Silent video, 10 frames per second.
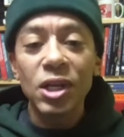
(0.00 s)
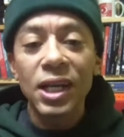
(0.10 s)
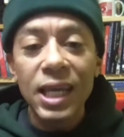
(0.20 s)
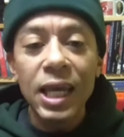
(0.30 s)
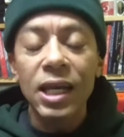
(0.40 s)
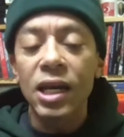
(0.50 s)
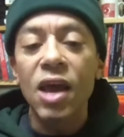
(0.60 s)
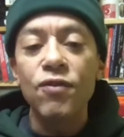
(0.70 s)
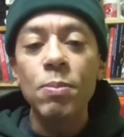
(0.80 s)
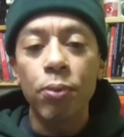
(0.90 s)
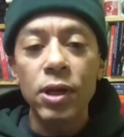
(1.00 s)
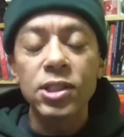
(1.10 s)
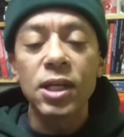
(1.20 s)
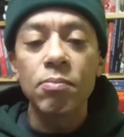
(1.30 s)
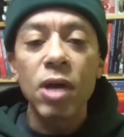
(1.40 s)
lead in every
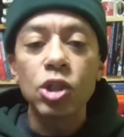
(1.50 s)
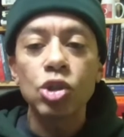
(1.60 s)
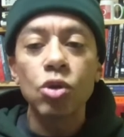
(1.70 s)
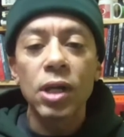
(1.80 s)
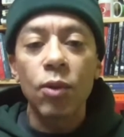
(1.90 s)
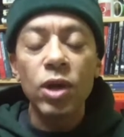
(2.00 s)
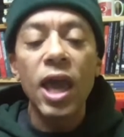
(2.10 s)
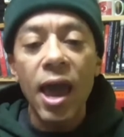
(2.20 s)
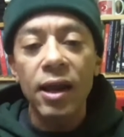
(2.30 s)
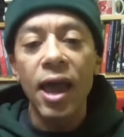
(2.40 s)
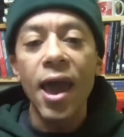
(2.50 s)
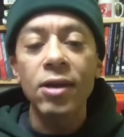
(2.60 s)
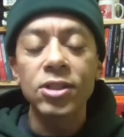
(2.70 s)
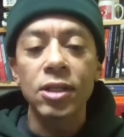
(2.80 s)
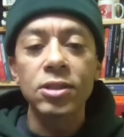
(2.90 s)
prison to make sure that we had
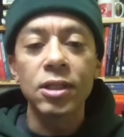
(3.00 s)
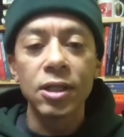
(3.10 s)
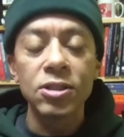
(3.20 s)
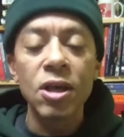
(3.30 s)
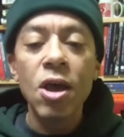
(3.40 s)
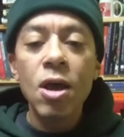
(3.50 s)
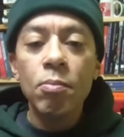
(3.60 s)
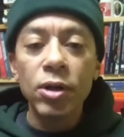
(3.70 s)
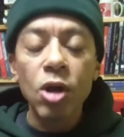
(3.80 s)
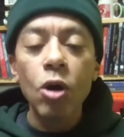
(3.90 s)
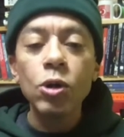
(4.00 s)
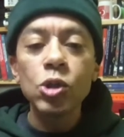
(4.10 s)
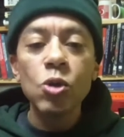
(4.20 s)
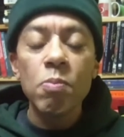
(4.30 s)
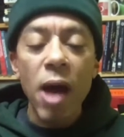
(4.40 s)
access to this. But those who